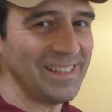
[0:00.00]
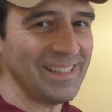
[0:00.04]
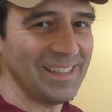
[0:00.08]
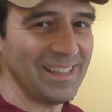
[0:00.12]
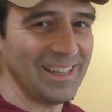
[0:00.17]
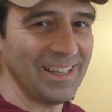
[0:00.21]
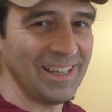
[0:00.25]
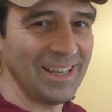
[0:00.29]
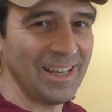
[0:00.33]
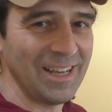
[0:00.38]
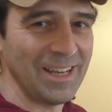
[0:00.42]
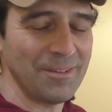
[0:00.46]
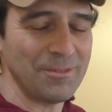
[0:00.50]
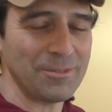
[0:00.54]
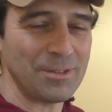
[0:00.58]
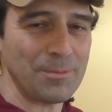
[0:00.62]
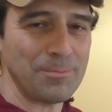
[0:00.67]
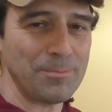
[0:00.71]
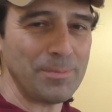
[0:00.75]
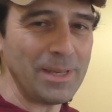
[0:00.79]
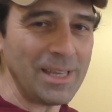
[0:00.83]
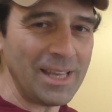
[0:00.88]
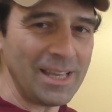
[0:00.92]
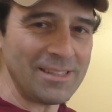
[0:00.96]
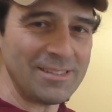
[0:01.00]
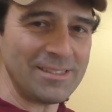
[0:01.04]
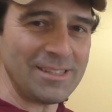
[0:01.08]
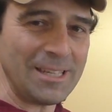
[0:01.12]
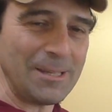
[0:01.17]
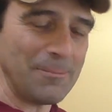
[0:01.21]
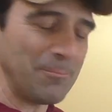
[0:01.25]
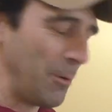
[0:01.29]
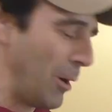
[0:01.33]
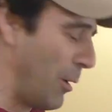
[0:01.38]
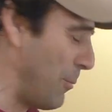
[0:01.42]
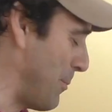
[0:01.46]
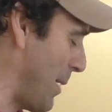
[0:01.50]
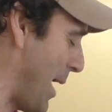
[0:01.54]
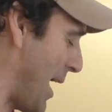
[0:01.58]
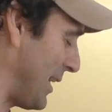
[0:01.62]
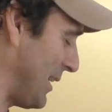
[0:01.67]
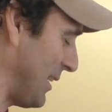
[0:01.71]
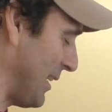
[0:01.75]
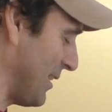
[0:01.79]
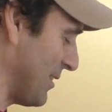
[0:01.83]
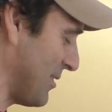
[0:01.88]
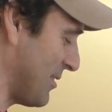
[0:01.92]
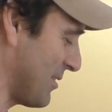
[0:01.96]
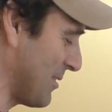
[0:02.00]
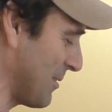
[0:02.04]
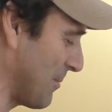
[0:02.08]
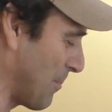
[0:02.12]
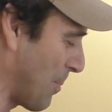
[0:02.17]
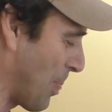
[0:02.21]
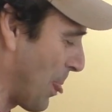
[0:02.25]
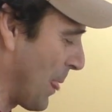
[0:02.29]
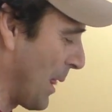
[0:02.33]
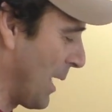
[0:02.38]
It was a PSE bow madness.